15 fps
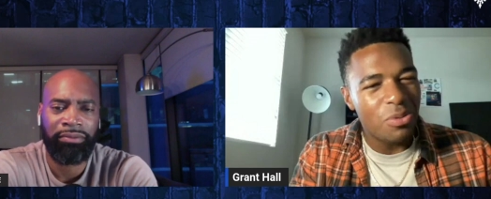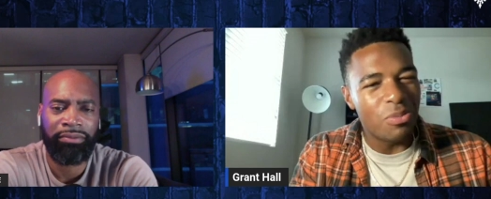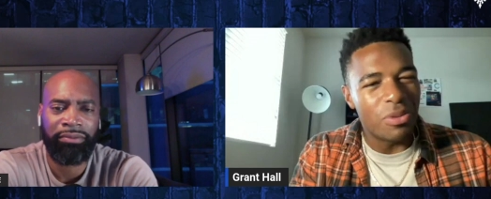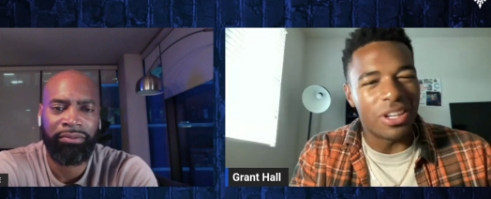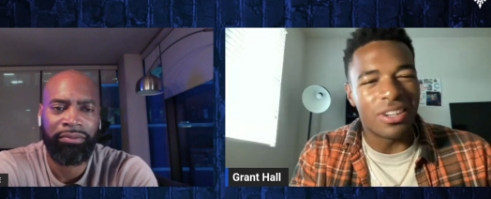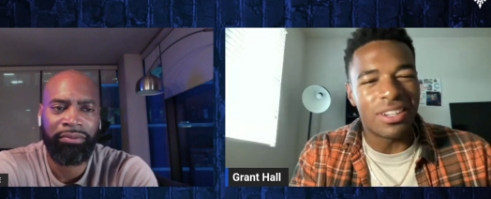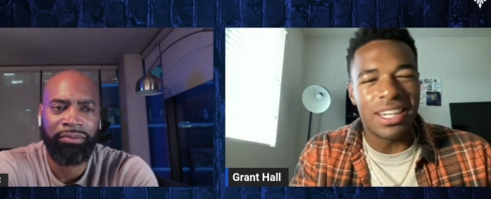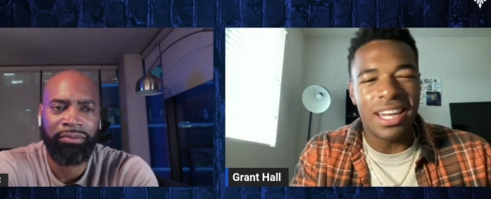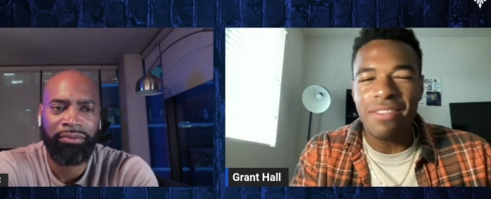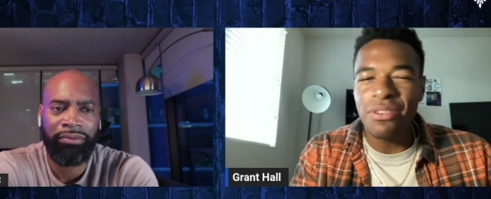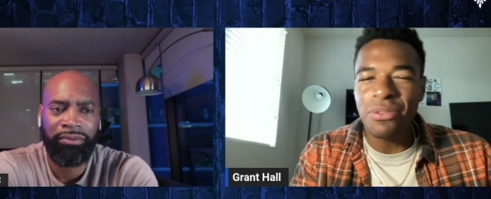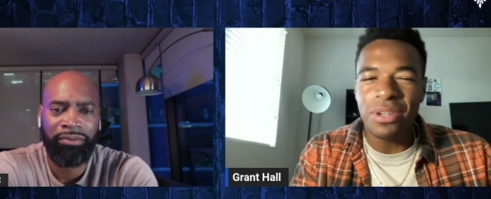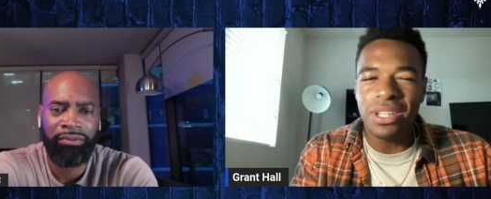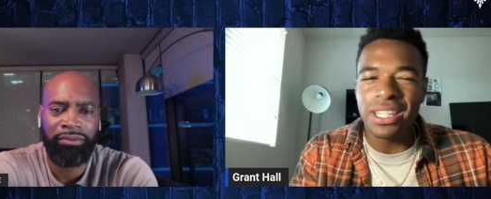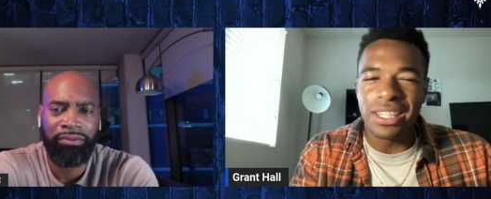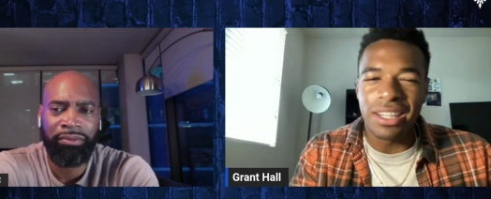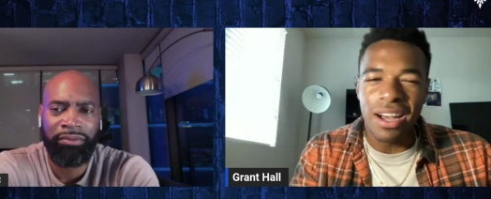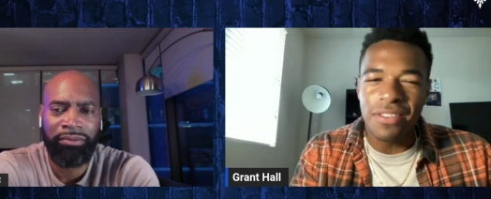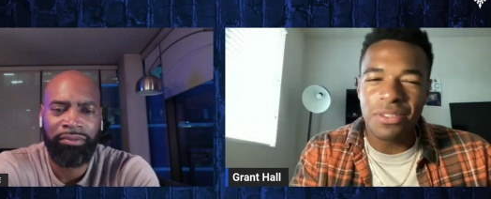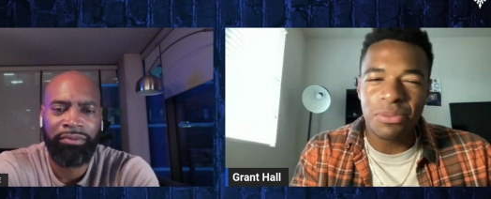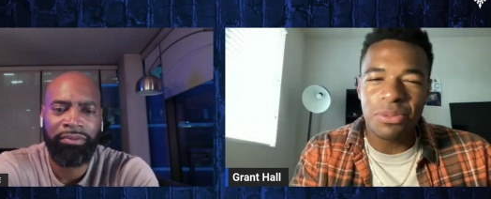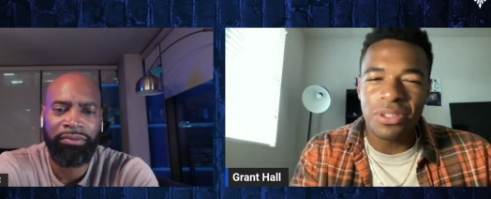Speaker 1: but you're never really
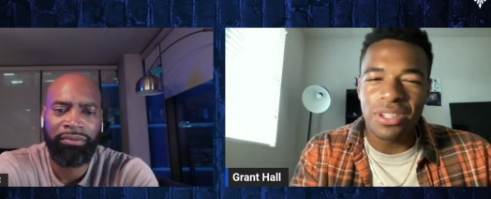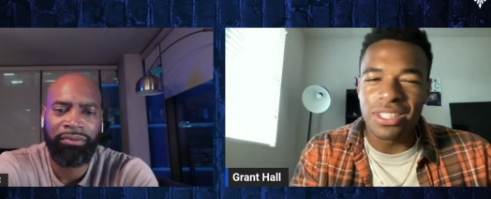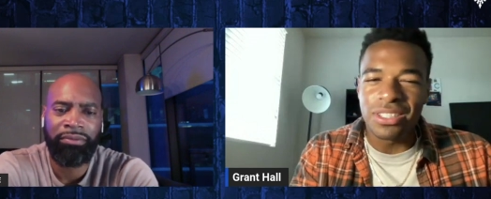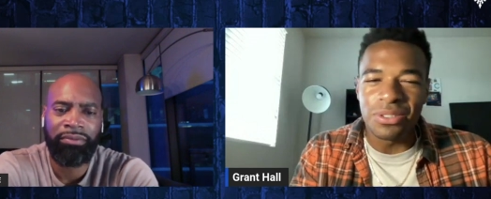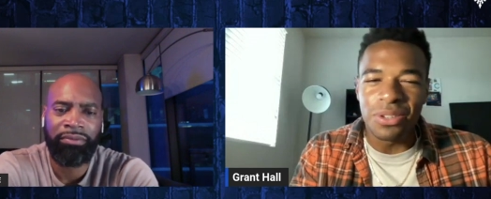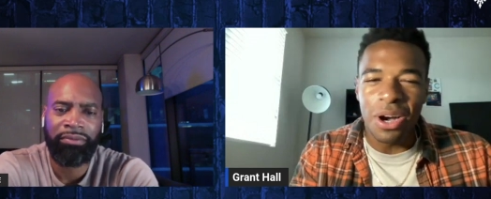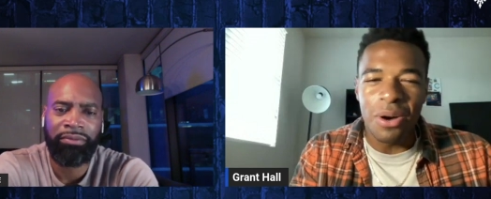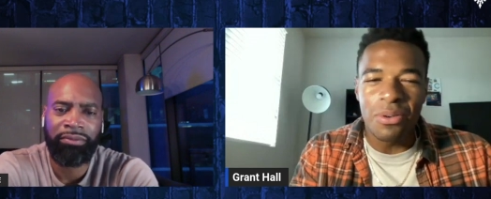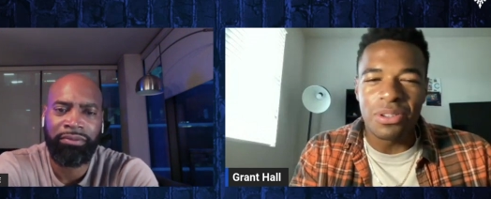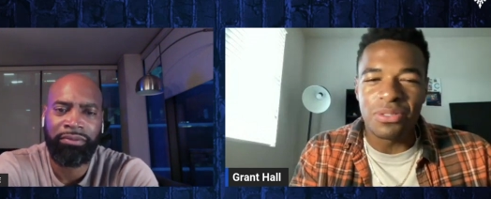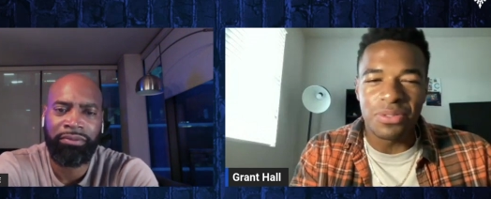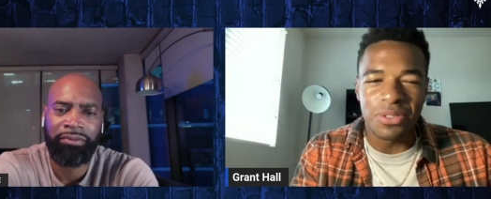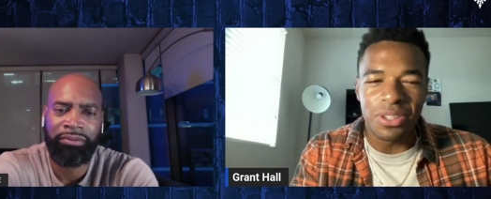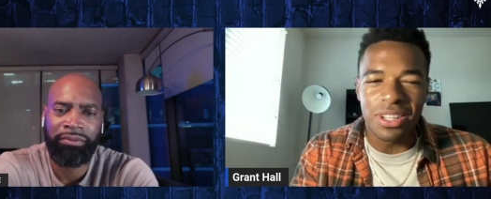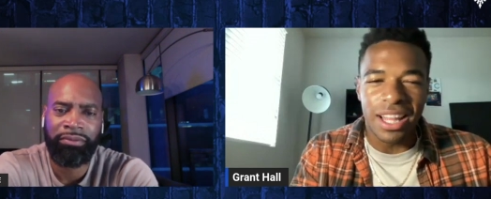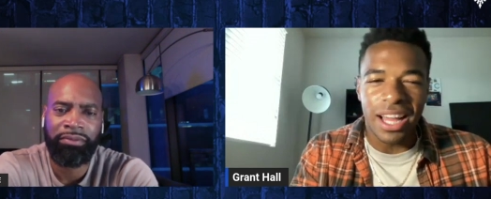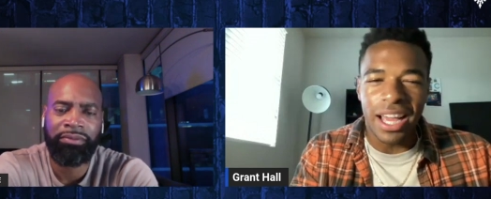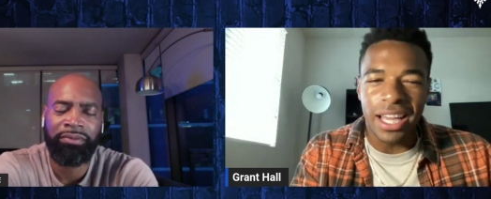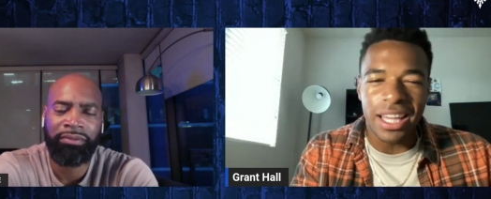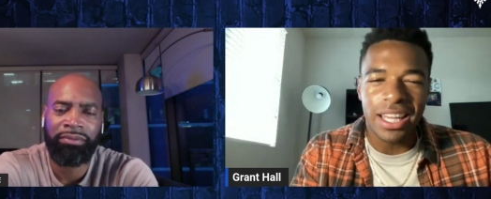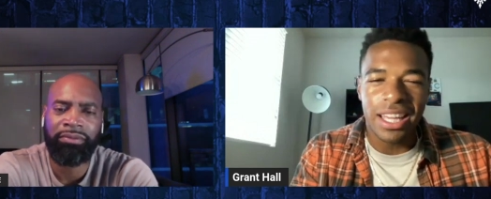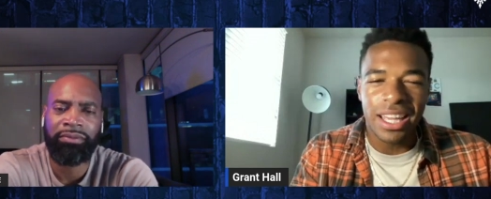comfortable because you always feel
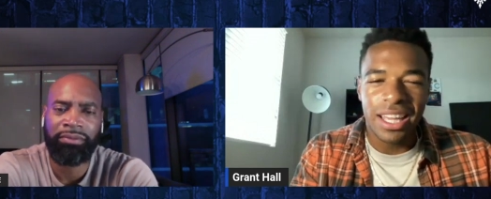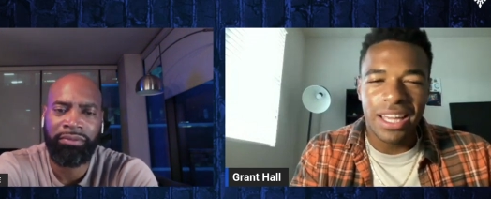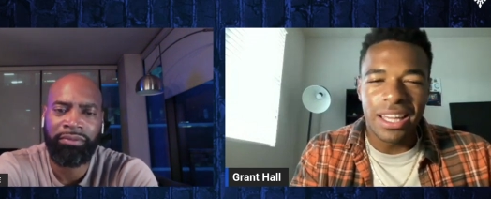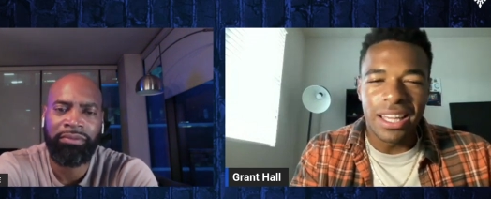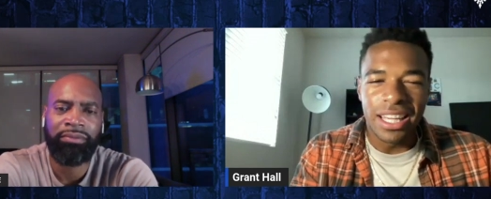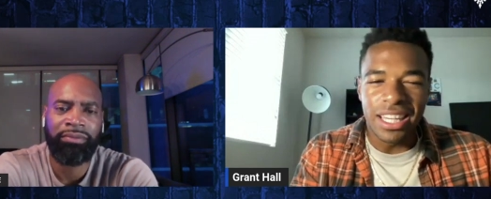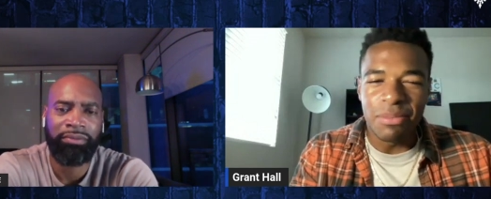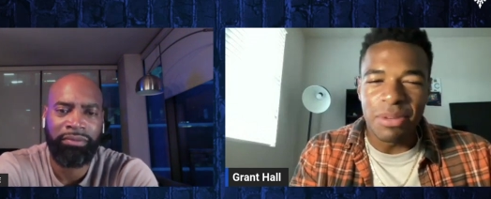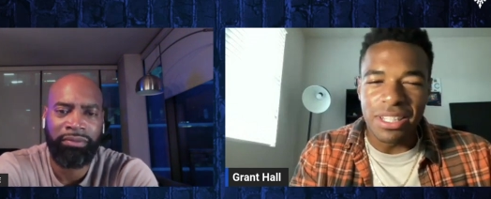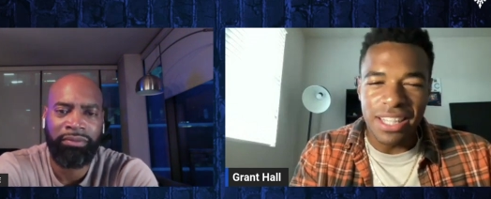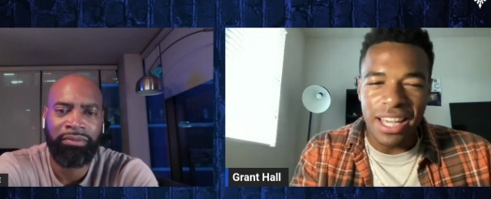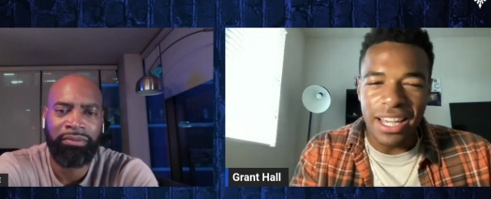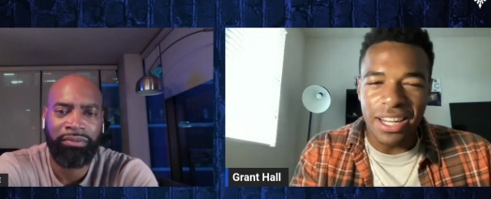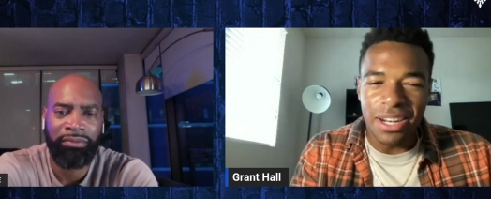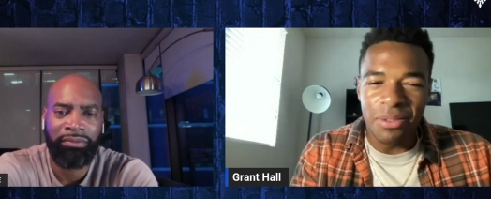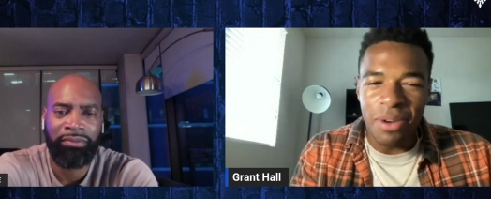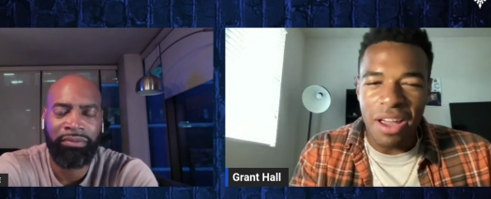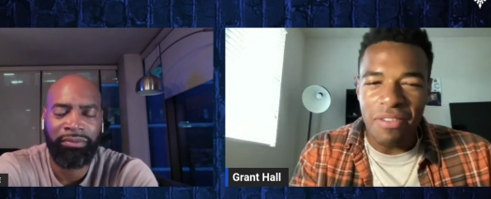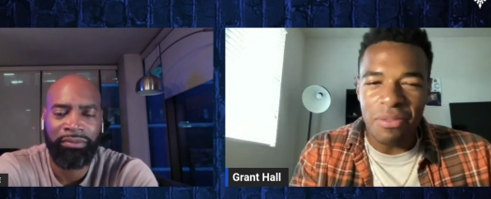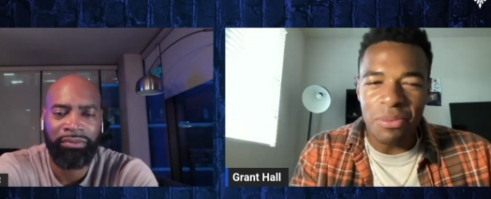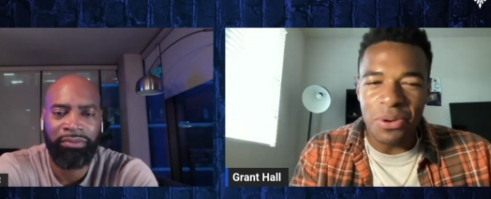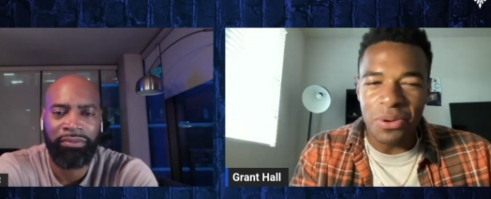like it could be taken
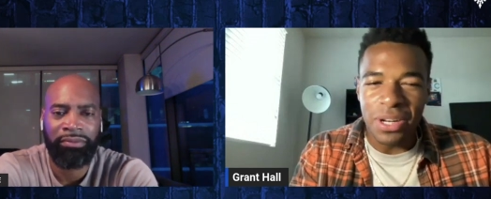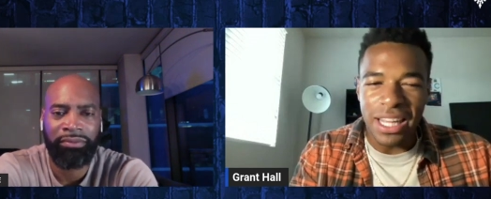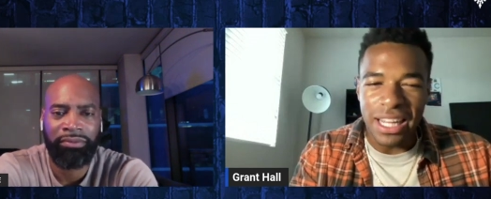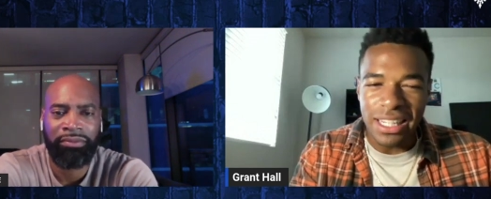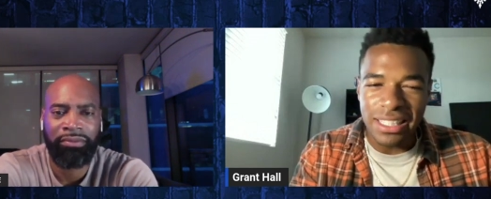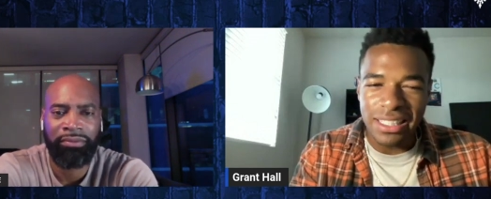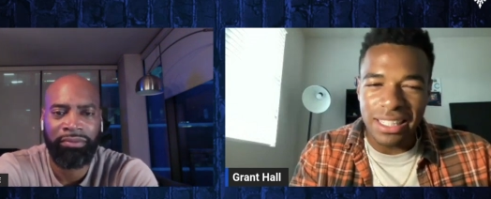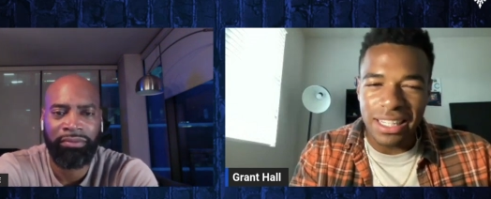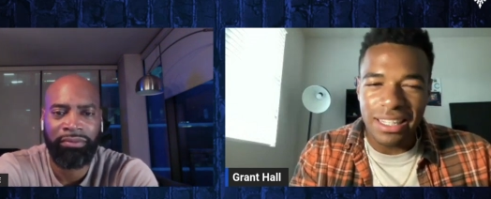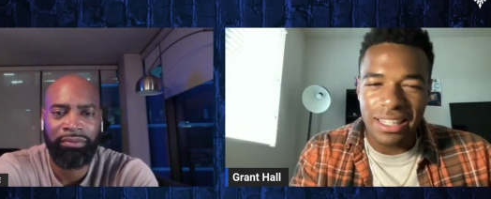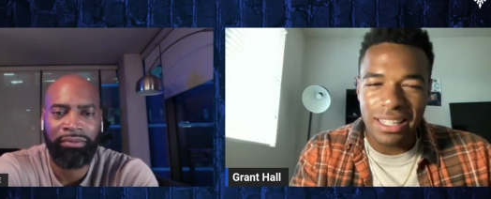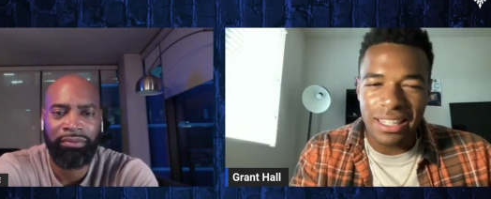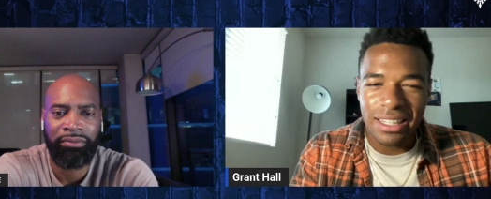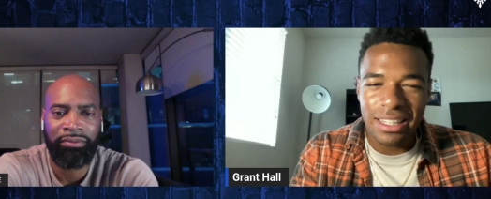away from you in an instant.